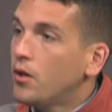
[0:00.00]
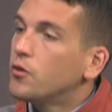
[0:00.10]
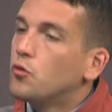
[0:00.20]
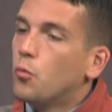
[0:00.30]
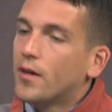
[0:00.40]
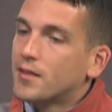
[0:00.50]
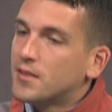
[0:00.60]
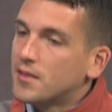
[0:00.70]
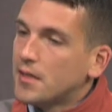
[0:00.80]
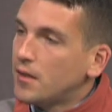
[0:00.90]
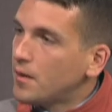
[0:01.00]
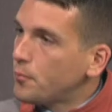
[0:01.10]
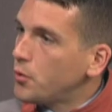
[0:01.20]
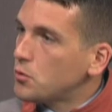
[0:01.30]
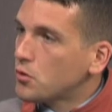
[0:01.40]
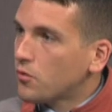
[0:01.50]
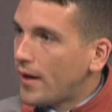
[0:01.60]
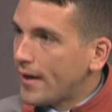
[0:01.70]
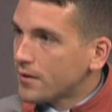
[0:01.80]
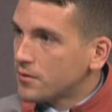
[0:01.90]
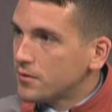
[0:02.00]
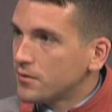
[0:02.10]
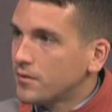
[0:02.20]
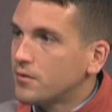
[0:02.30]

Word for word: You want to seal up those cracks.